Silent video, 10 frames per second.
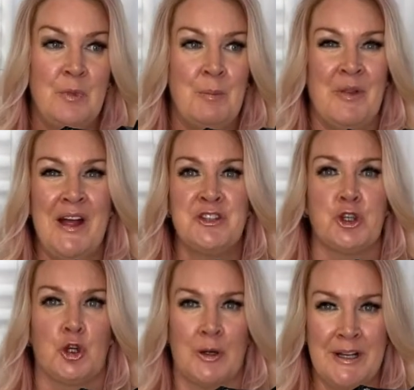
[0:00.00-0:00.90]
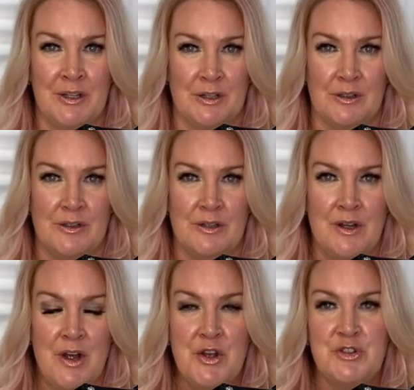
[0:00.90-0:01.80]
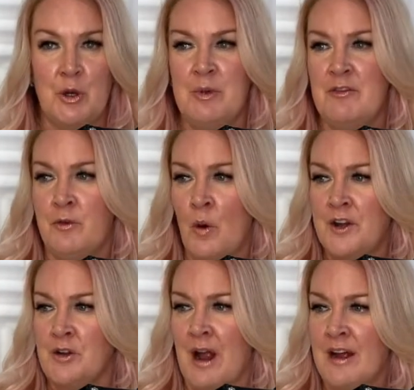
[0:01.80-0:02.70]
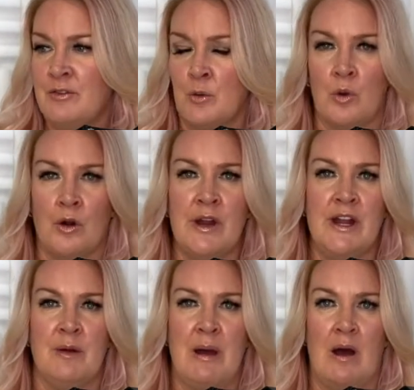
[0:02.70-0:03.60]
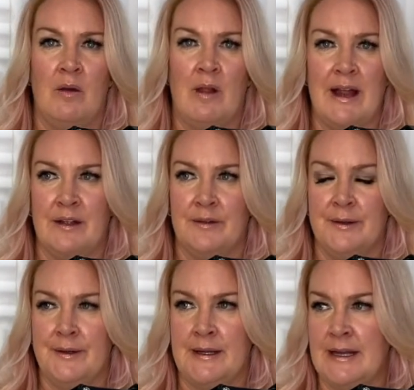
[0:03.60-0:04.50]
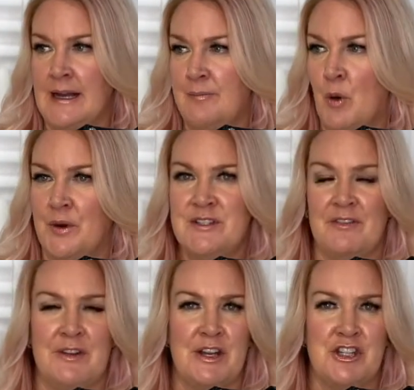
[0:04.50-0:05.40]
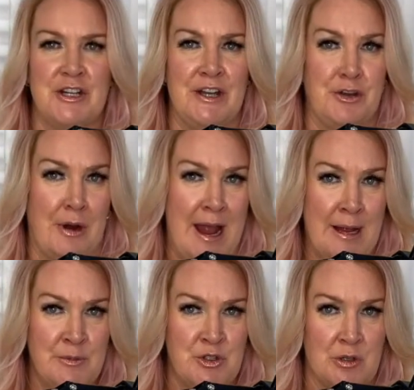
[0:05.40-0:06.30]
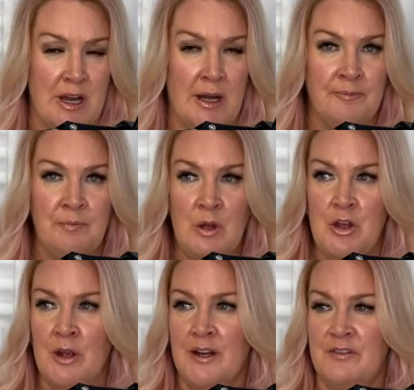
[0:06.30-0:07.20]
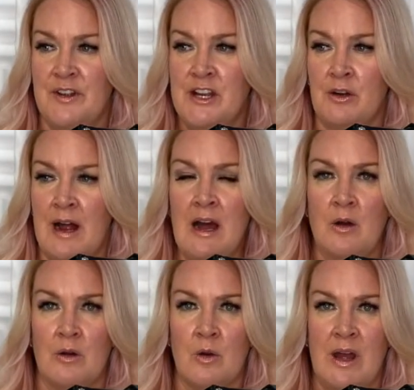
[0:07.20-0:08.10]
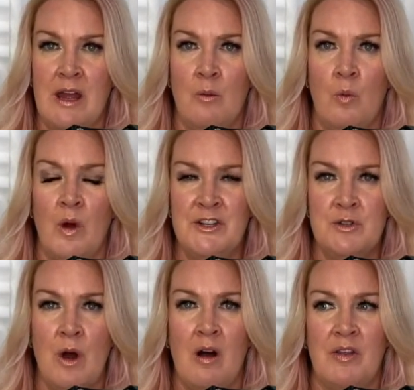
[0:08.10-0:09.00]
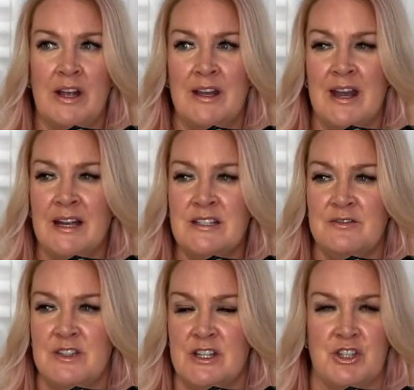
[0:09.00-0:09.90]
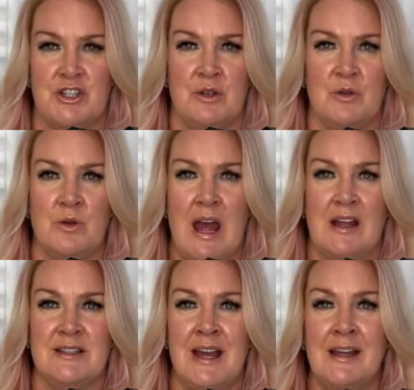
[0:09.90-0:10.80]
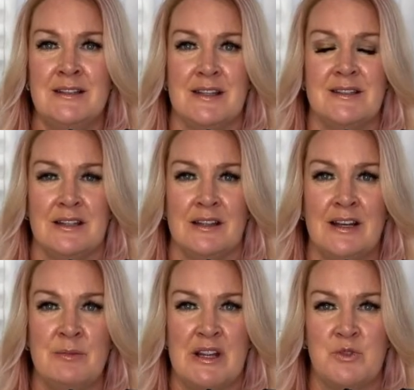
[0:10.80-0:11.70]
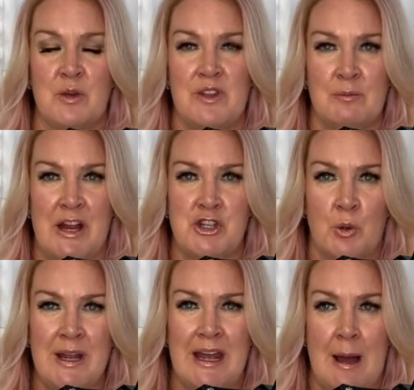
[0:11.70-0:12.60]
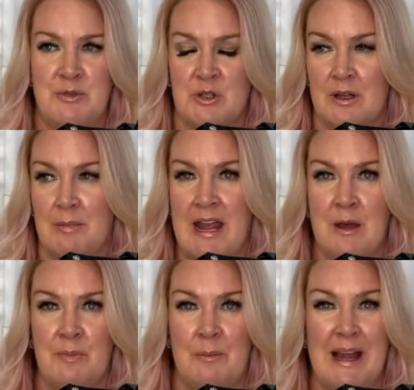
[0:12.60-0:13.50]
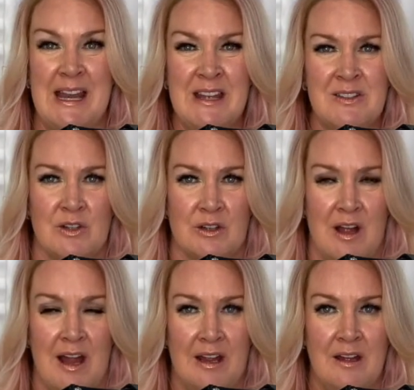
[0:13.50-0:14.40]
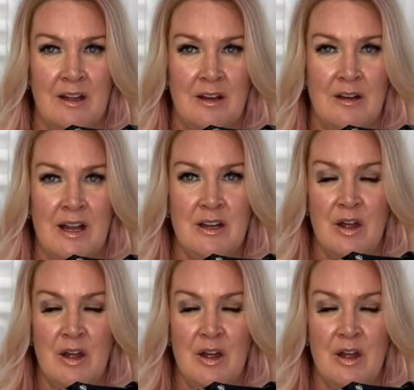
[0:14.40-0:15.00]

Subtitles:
But that's critical. So before you're ever worrying about like getting more definition in your hamstring, you got to figure out, okay, what do all the connective tissue and tendons and ligaments within my joint capsule in my hip and my knees look like? Right?